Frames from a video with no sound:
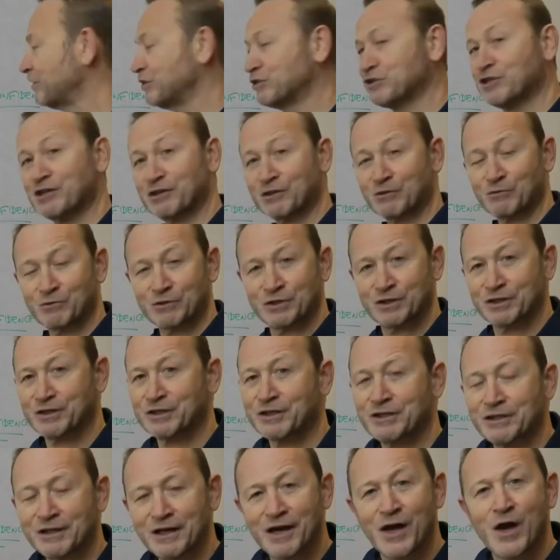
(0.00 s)
it's going to
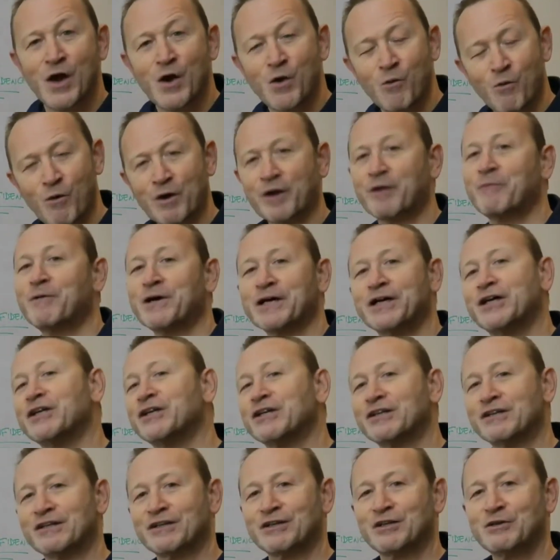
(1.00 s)
work, what am I going
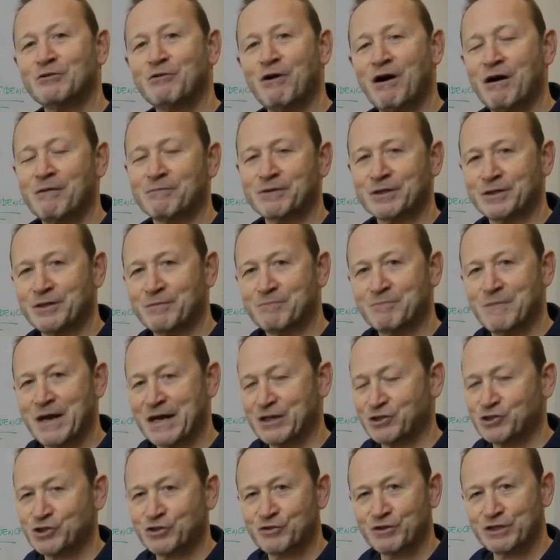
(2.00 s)
to do? I'm going to
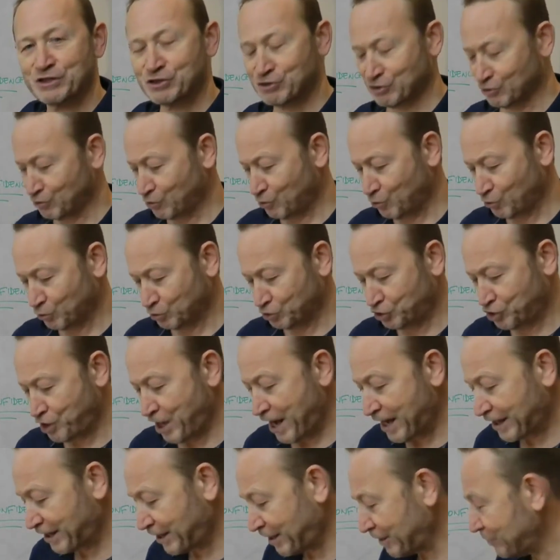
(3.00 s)
measure it or
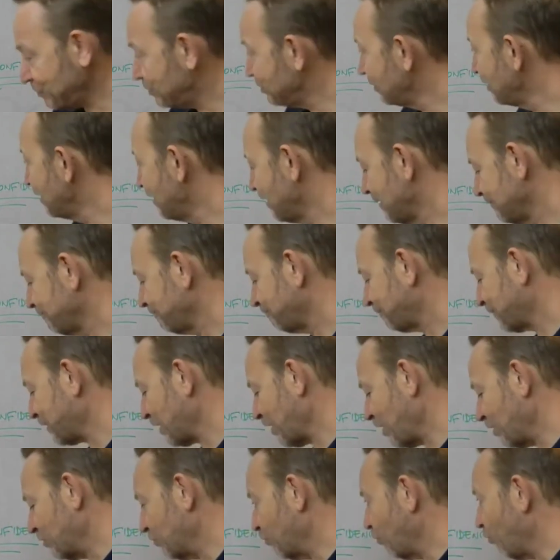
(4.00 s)
check it
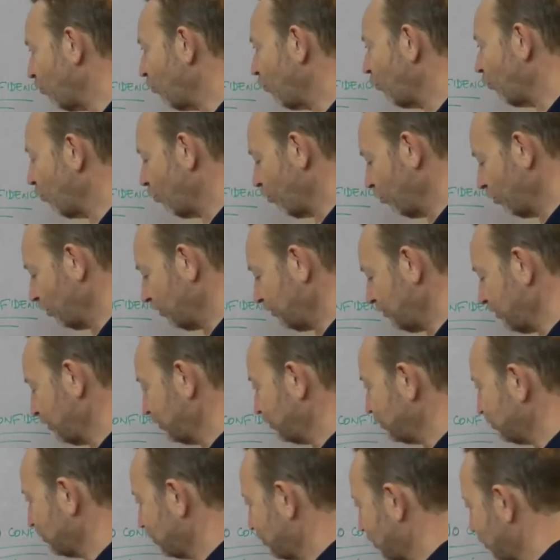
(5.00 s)
and all
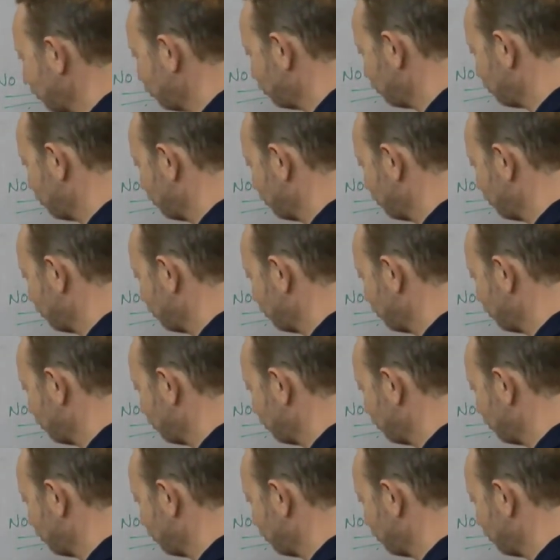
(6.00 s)
this, this